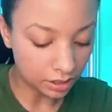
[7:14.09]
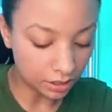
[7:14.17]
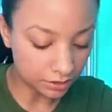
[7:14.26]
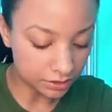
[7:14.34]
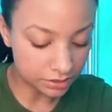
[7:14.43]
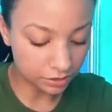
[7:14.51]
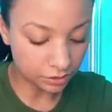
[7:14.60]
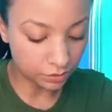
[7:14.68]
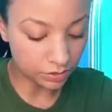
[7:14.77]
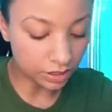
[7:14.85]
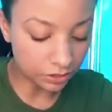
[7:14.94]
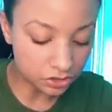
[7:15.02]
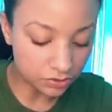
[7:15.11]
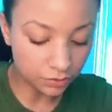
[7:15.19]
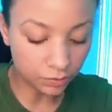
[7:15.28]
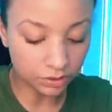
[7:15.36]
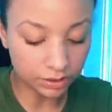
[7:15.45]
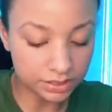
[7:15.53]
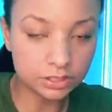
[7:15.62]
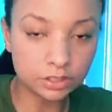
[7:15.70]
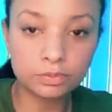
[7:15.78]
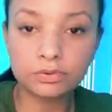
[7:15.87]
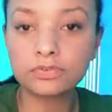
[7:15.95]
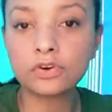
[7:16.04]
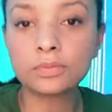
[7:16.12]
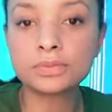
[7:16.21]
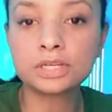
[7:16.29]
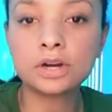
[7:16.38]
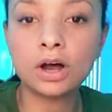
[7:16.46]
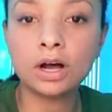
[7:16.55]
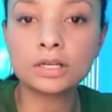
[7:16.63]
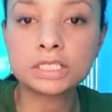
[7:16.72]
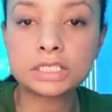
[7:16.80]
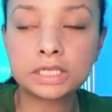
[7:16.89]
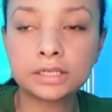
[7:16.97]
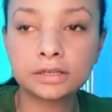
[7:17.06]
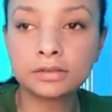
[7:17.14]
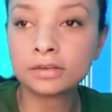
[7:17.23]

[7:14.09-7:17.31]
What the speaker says: Also, Country Willie still performs in Austin.